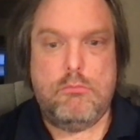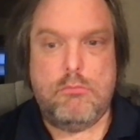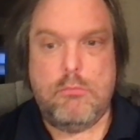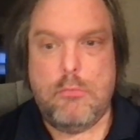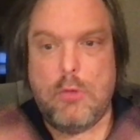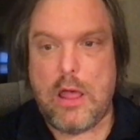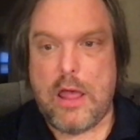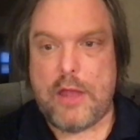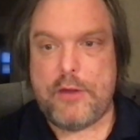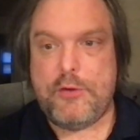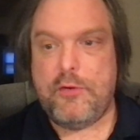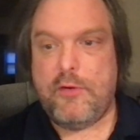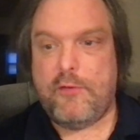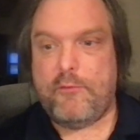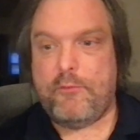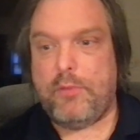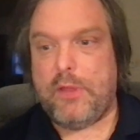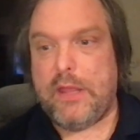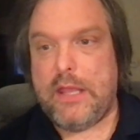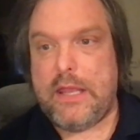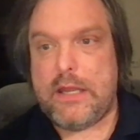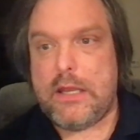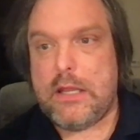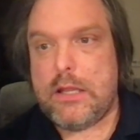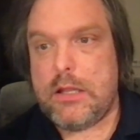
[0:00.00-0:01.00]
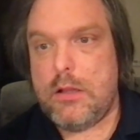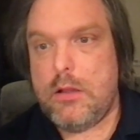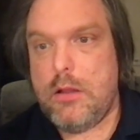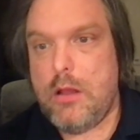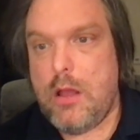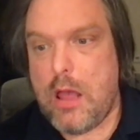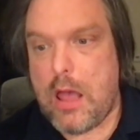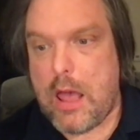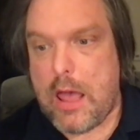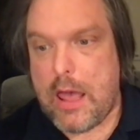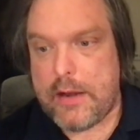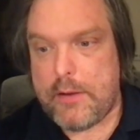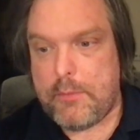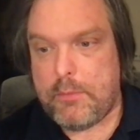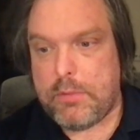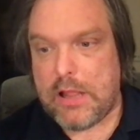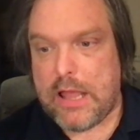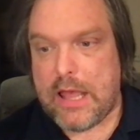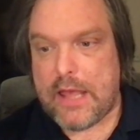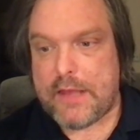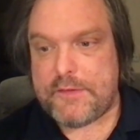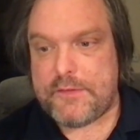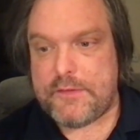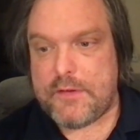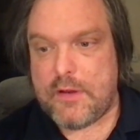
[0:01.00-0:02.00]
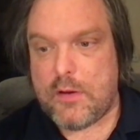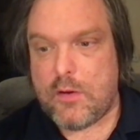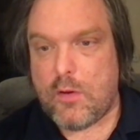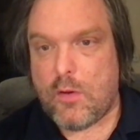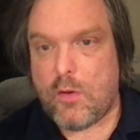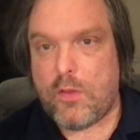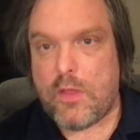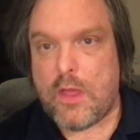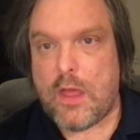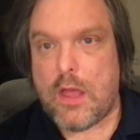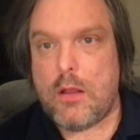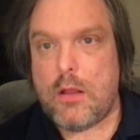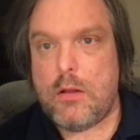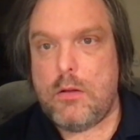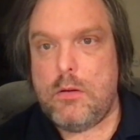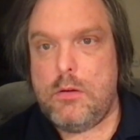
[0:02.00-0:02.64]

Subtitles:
glad to have played it. I had a blast and all that.